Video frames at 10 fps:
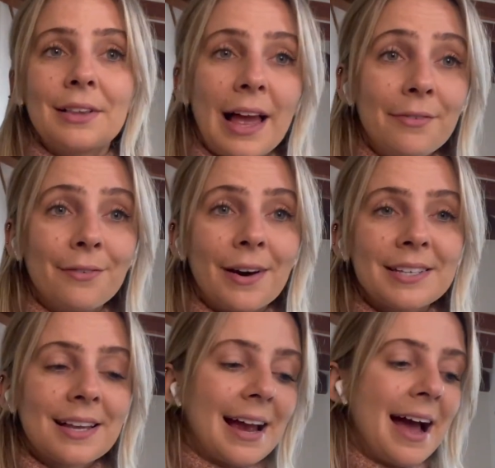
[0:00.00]
life
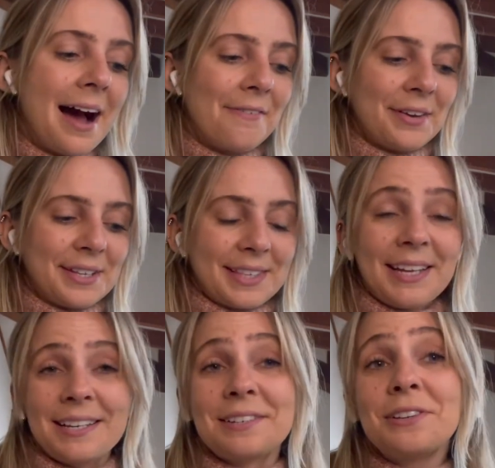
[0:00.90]
advice I have is
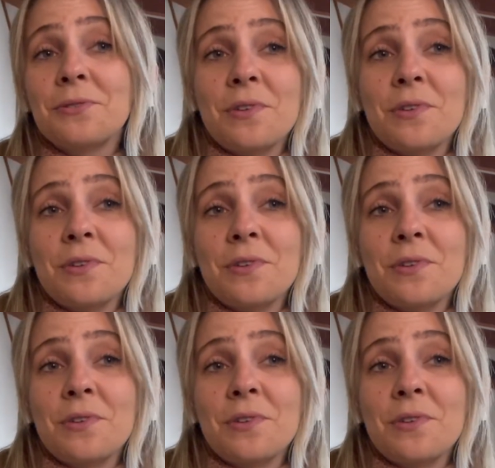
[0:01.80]
that you